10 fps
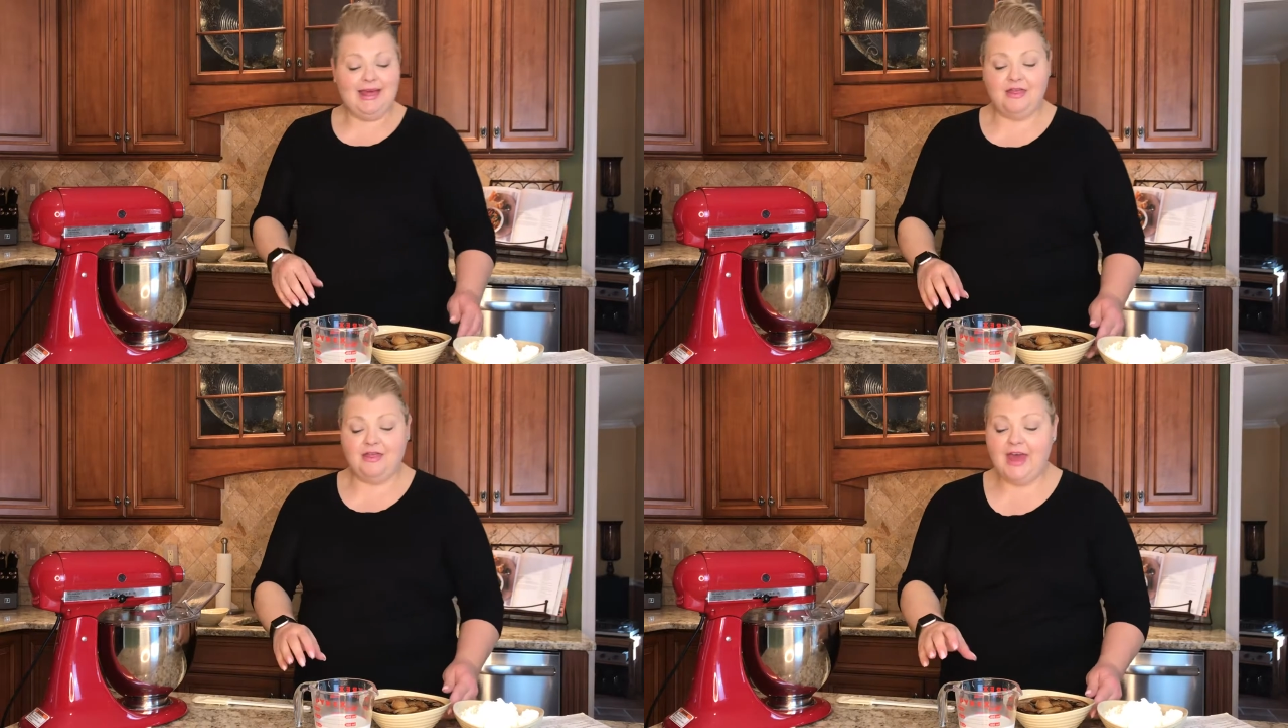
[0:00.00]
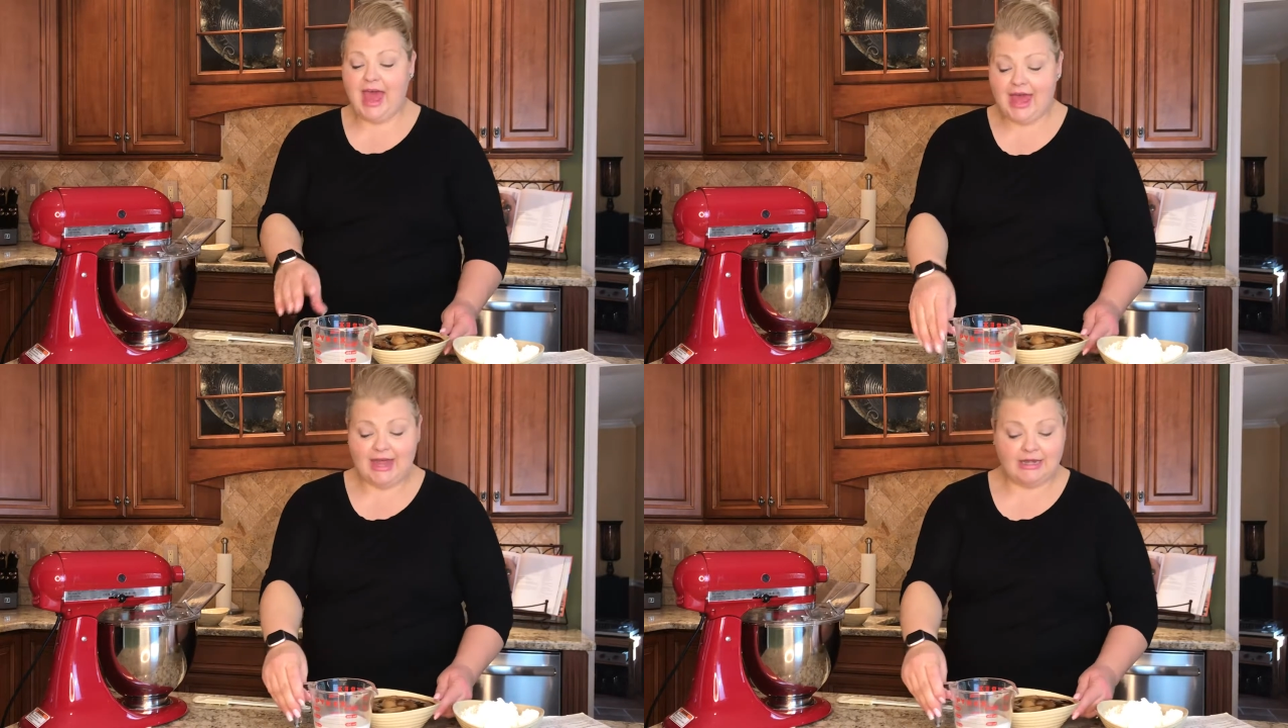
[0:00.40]

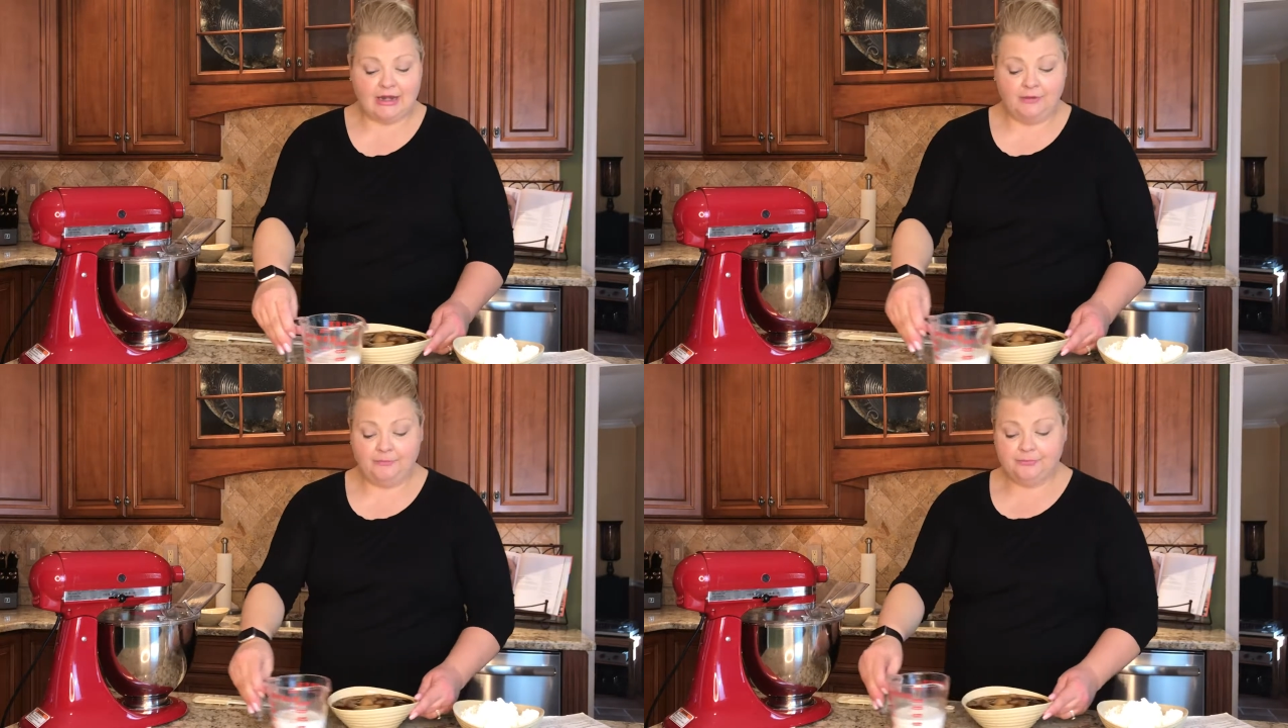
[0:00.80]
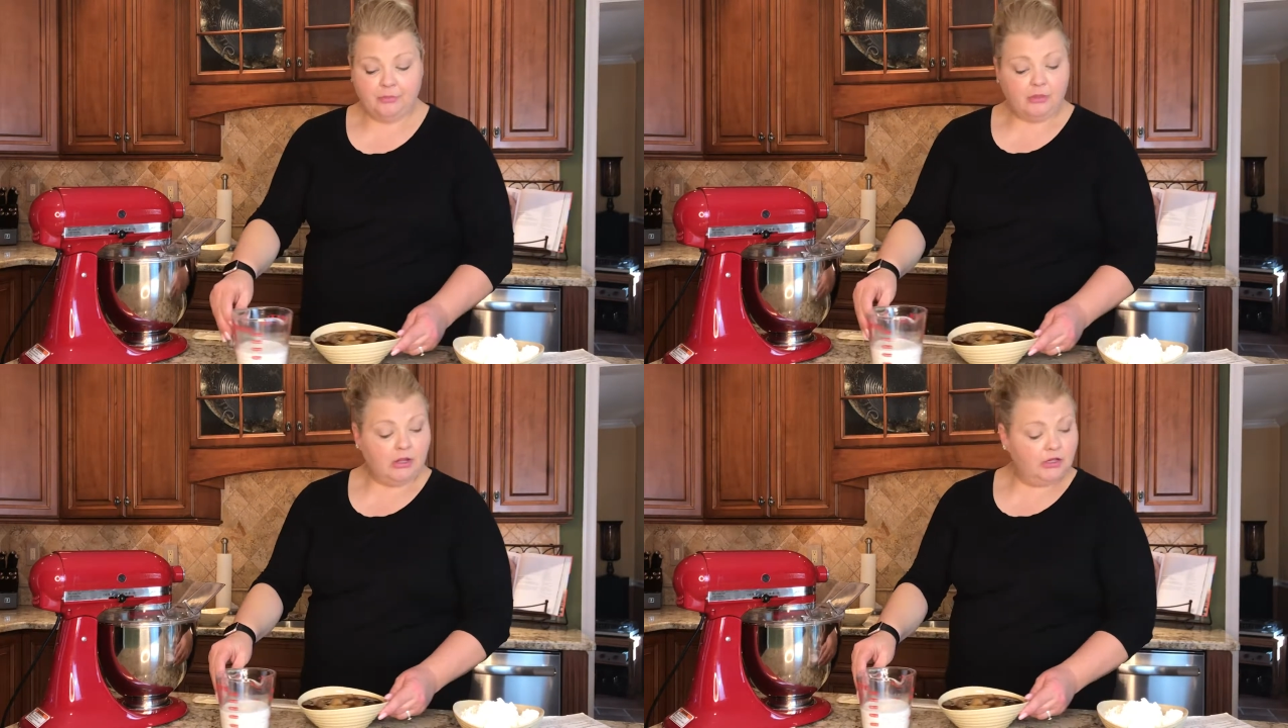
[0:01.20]
Then
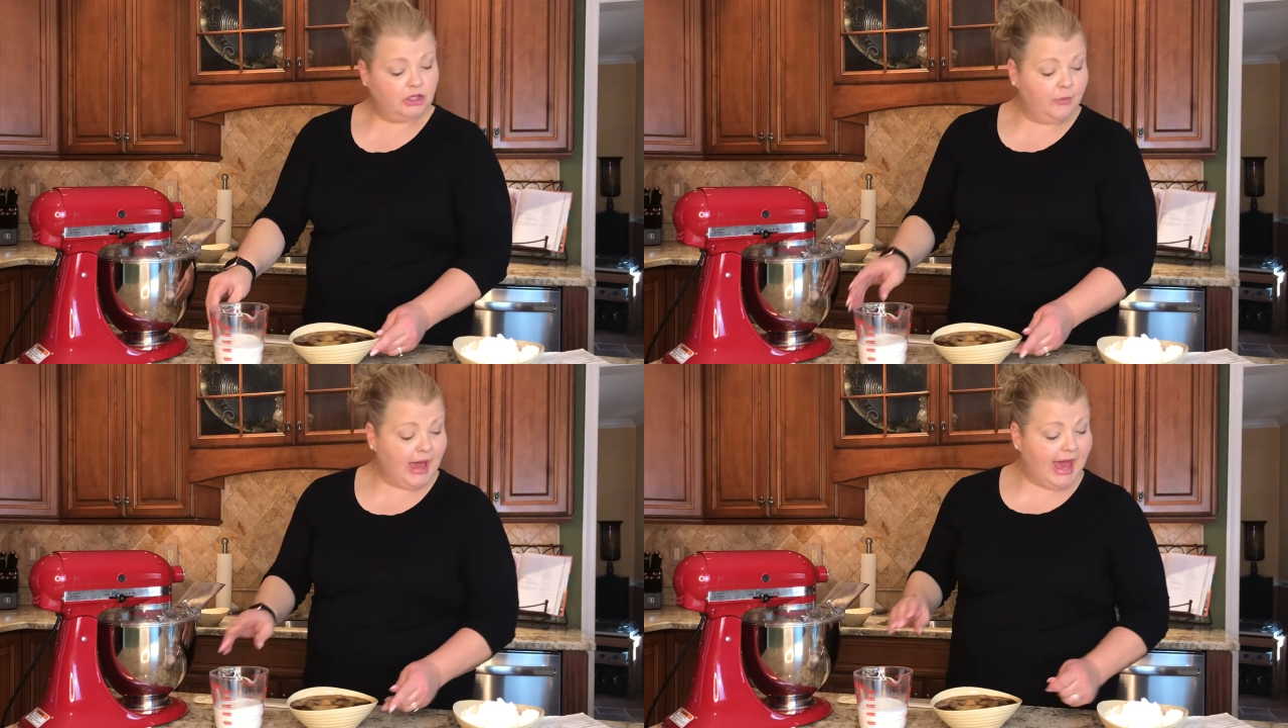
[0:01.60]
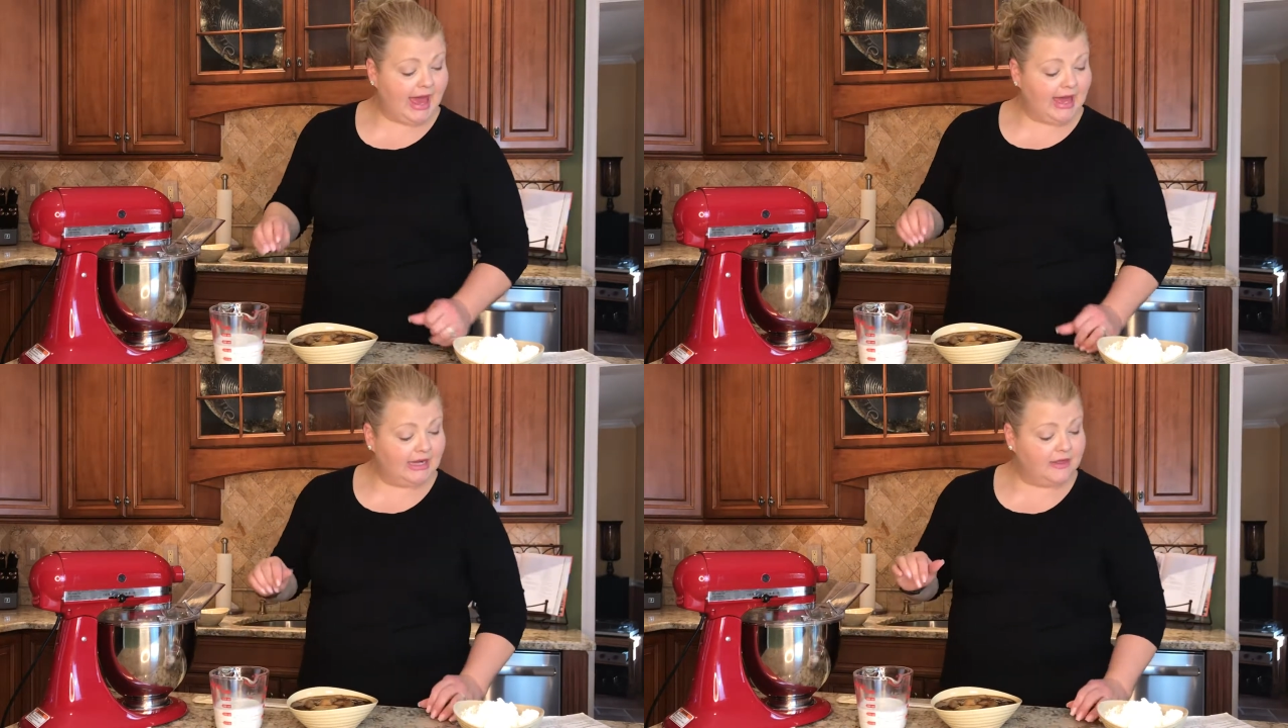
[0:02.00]
you
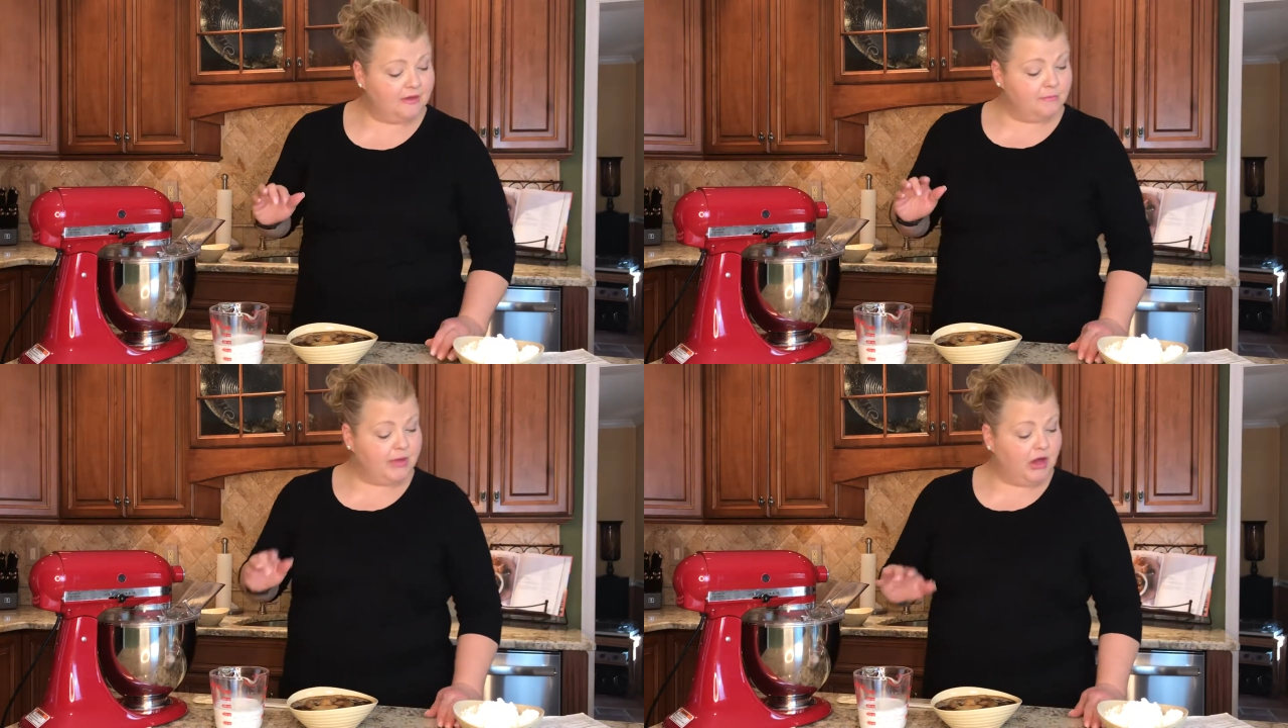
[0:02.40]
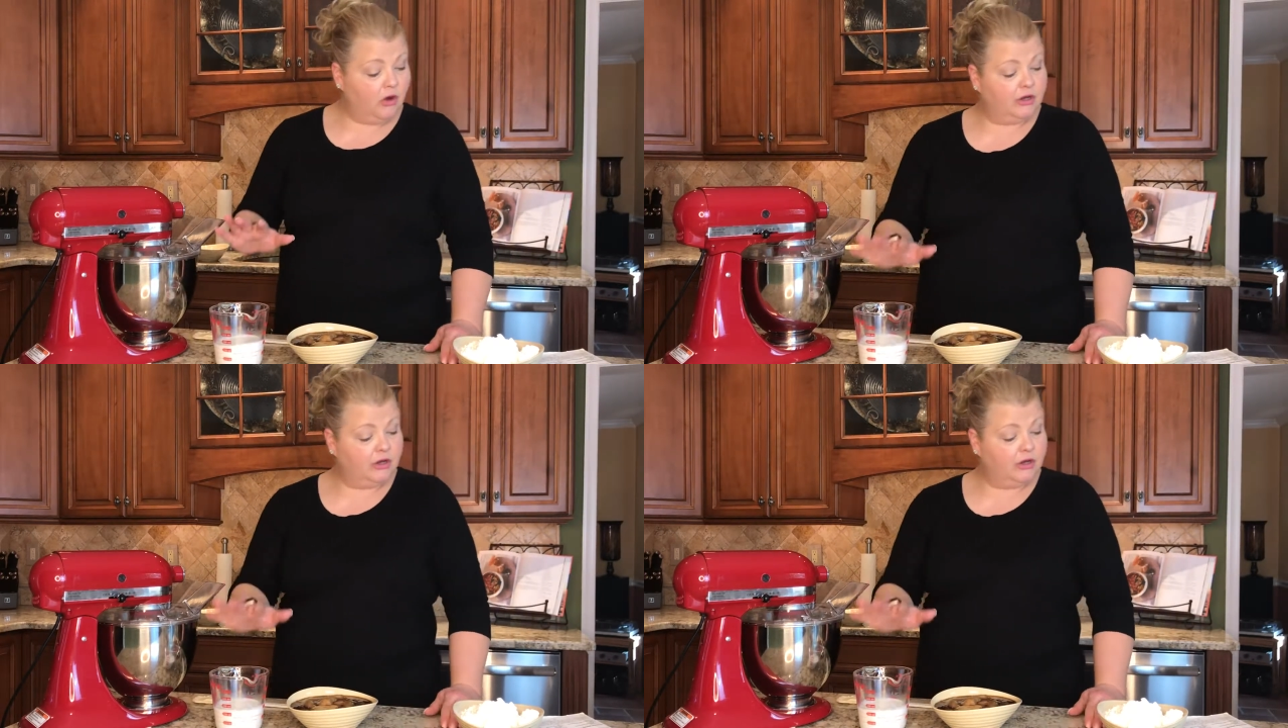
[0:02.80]
add the milk.